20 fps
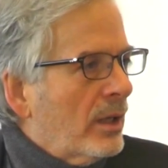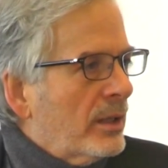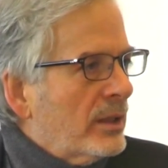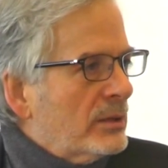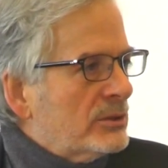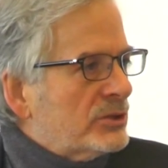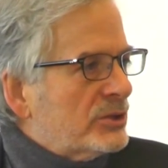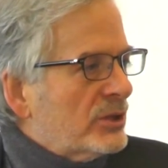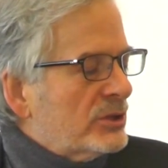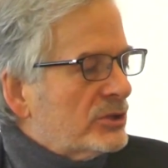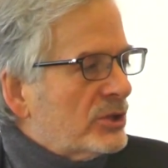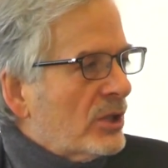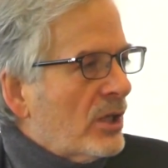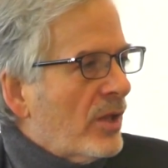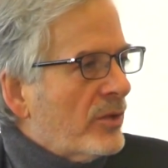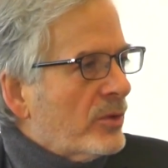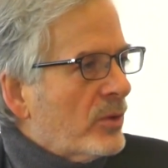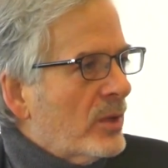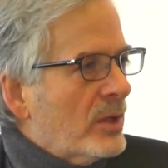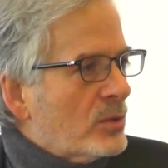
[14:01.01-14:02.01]
is
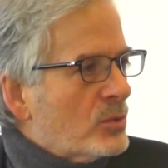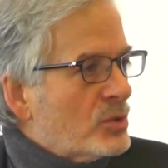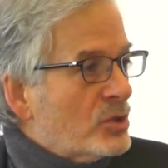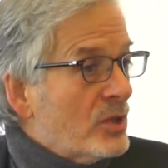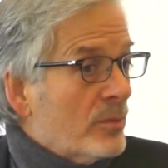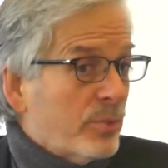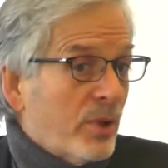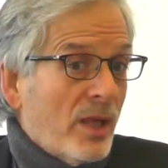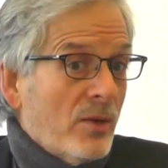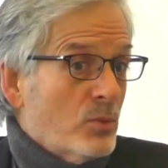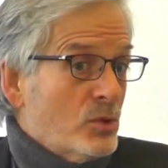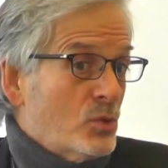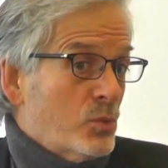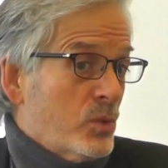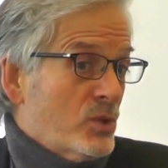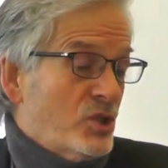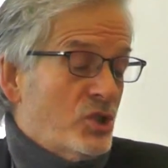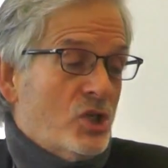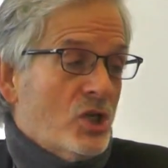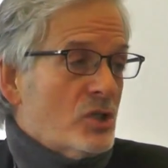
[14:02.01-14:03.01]
another interesting play, which
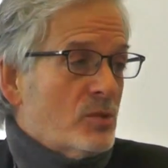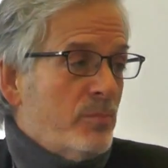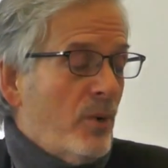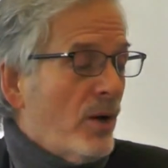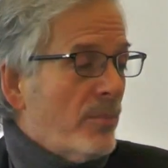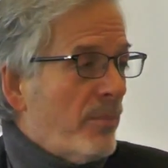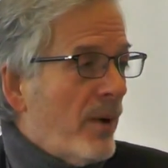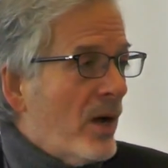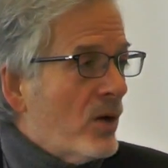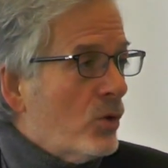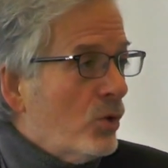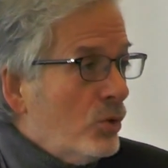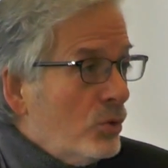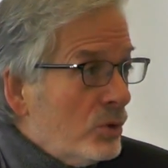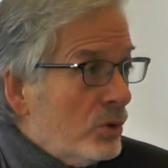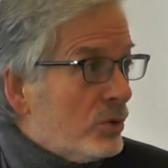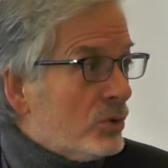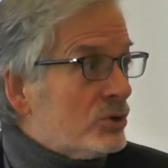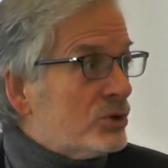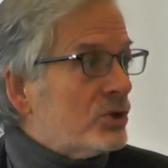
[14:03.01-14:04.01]
was just bought by
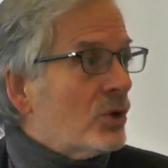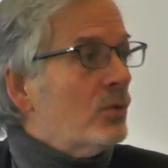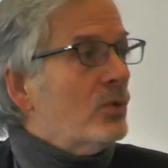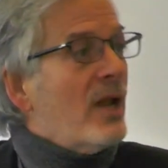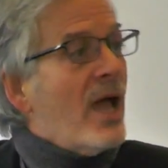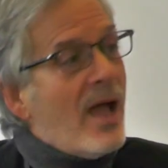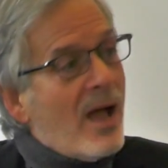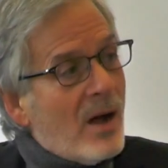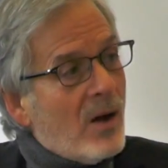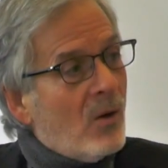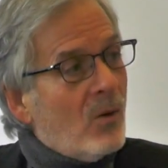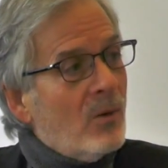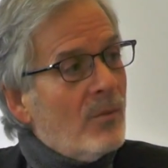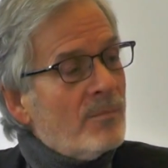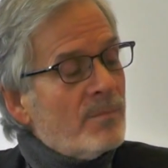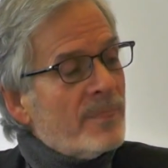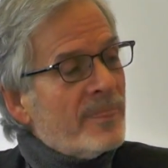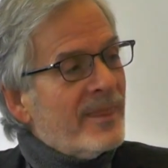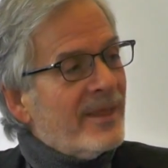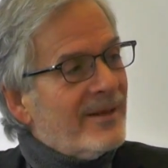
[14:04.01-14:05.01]
Hulu. So
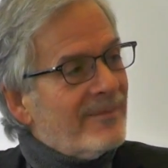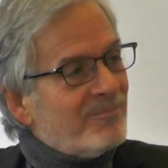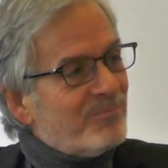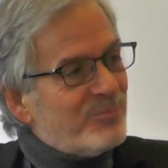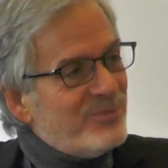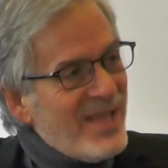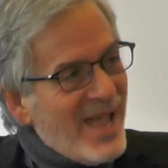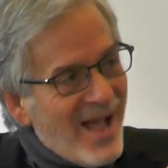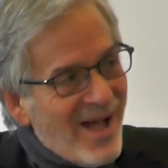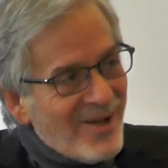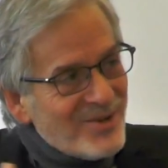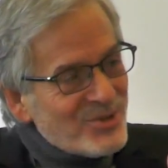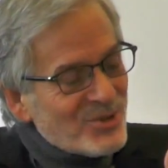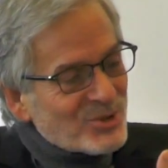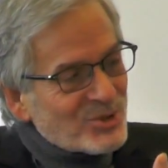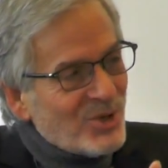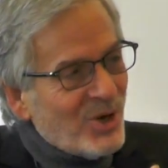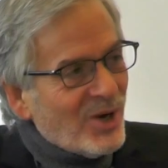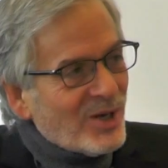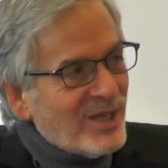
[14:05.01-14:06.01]
now
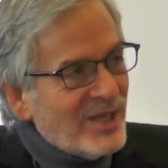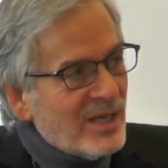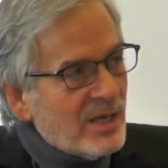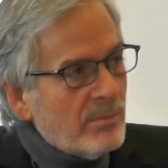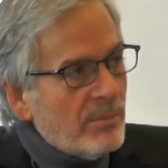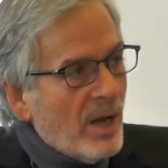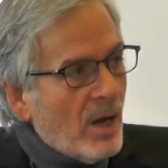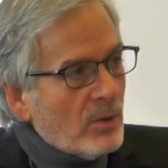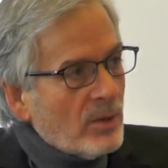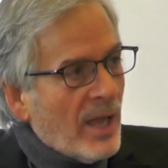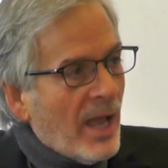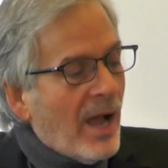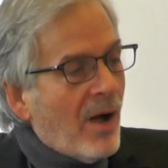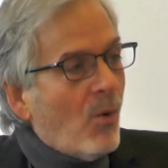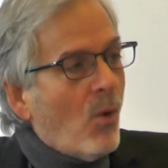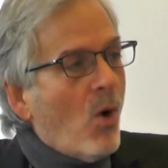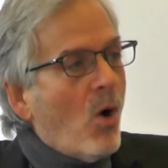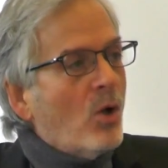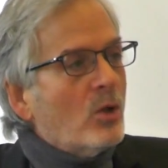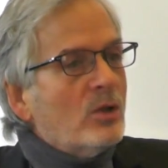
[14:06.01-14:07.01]
you're talking about
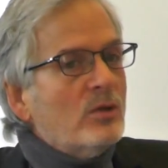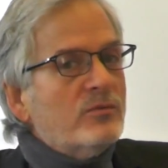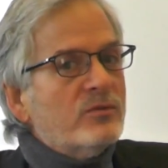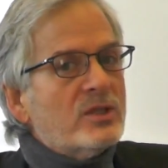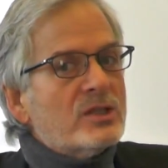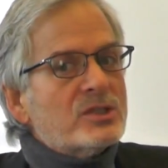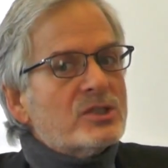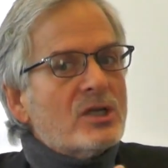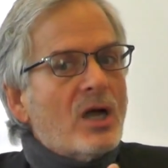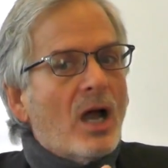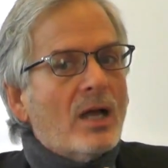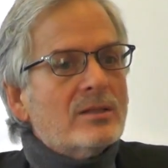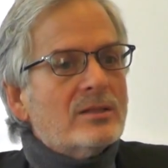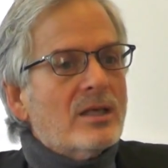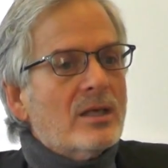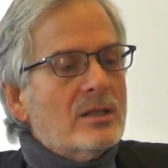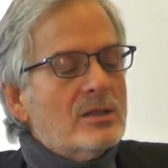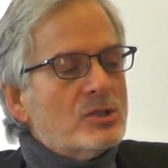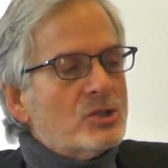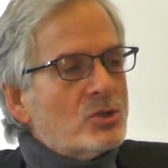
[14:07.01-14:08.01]
how all of this
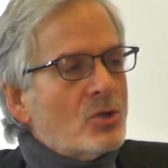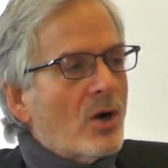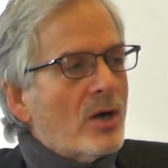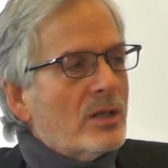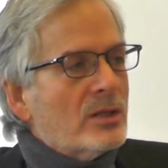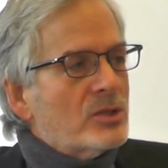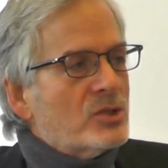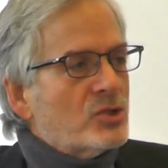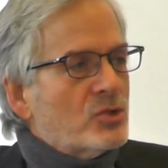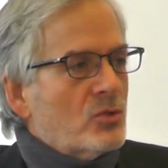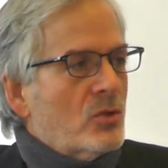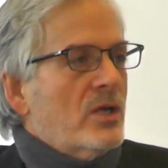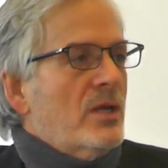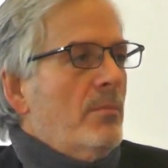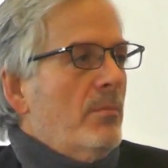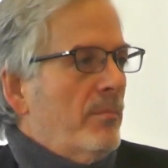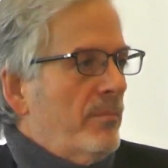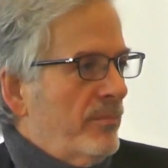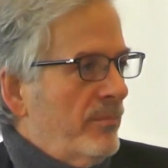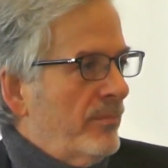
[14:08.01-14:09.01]
content is starting to stream.
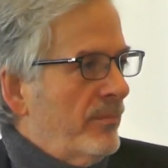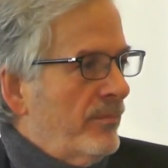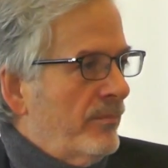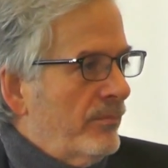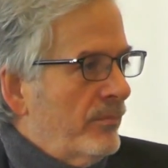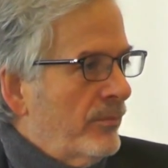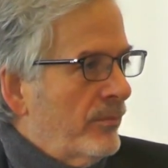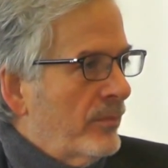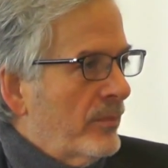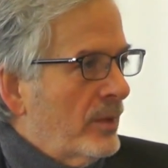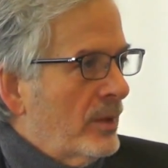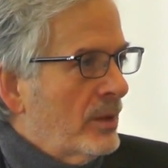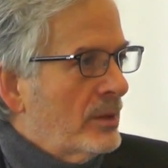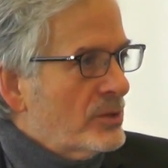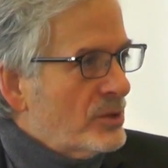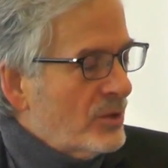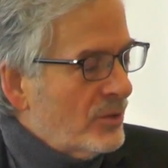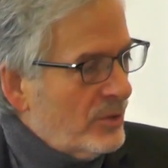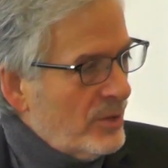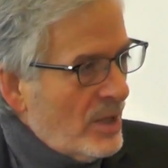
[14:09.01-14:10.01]

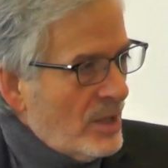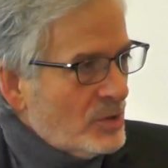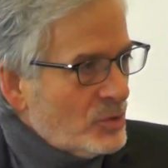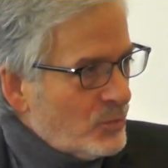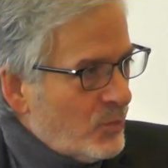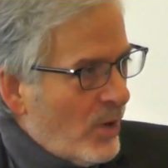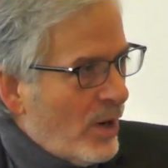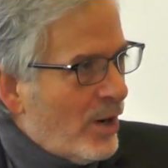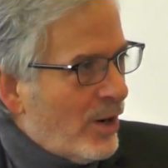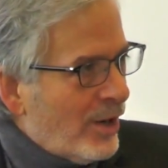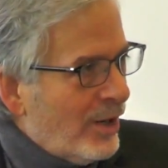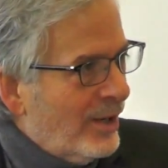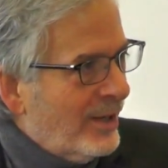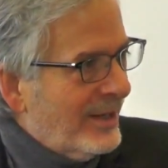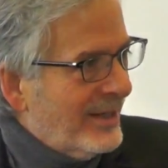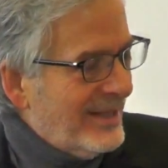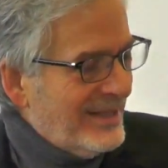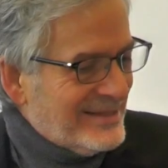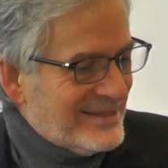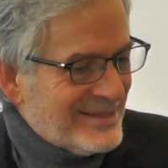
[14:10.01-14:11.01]
So there's where
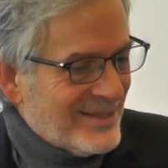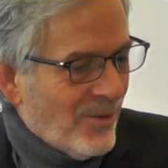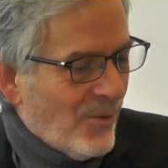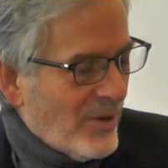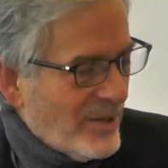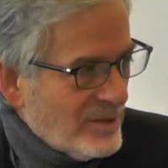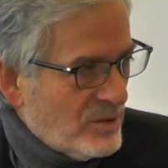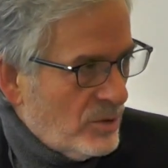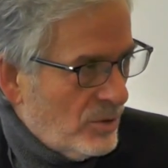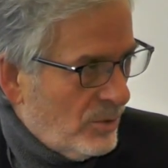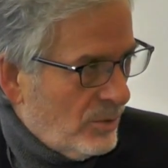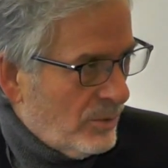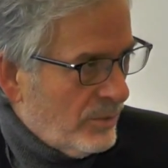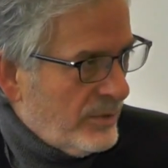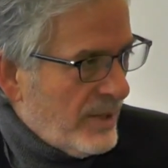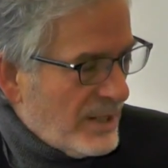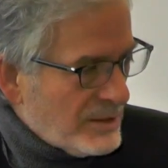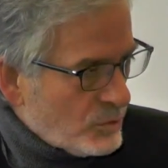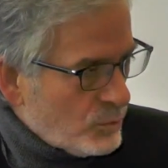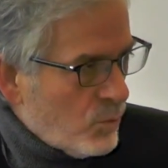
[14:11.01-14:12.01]
it's going to.
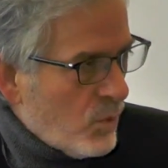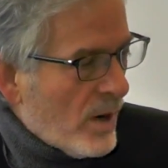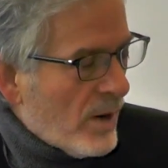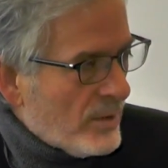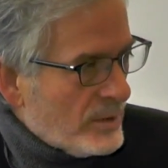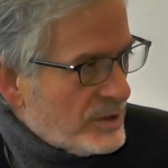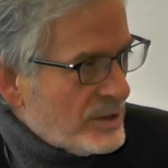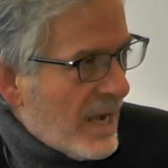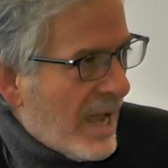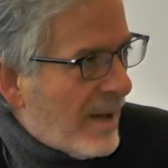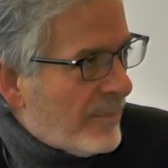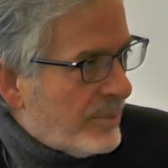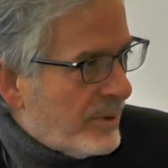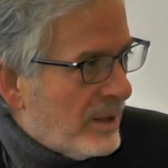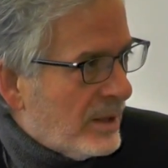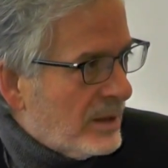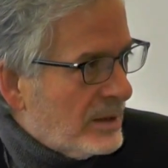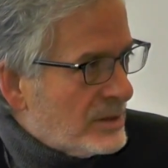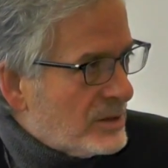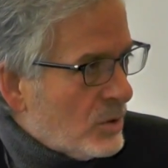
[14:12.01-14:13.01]
That's where it's
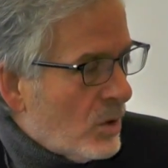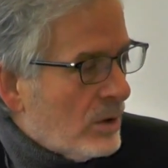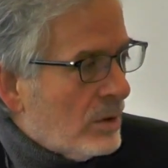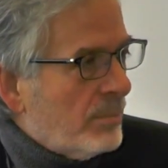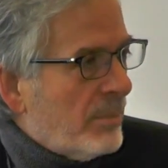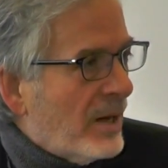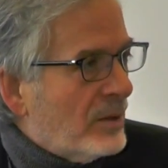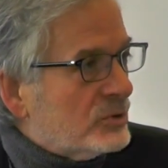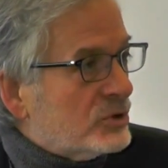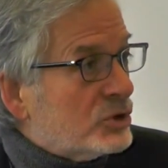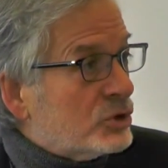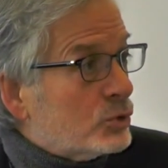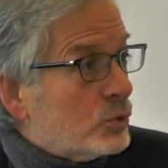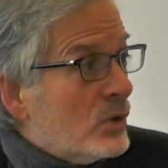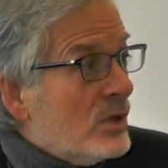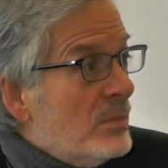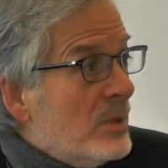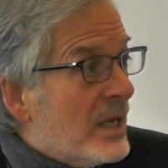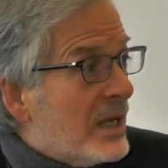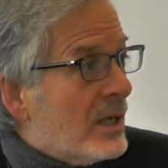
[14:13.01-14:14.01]
happening. It's all about
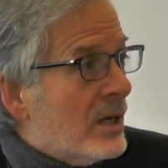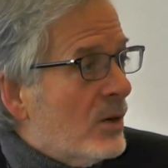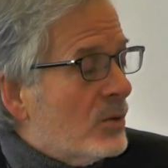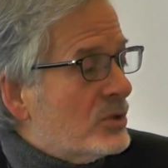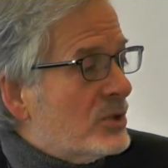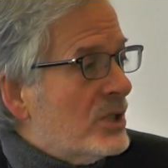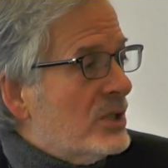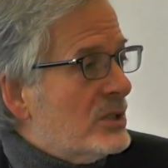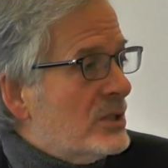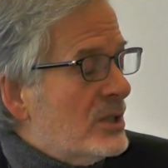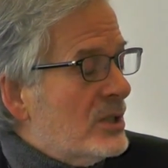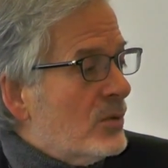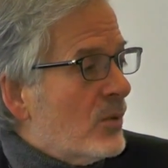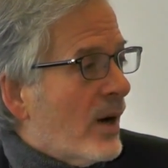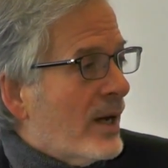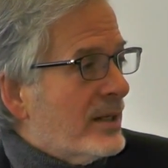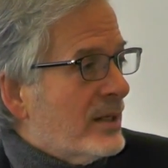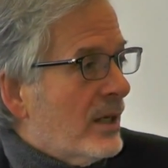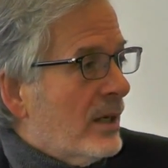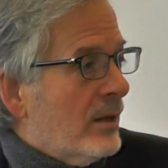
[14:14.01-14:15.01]
streaming and OTT
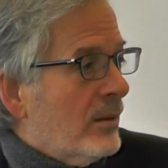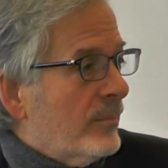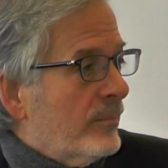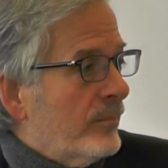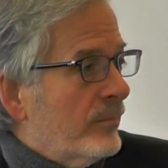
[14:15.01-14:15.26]
right now.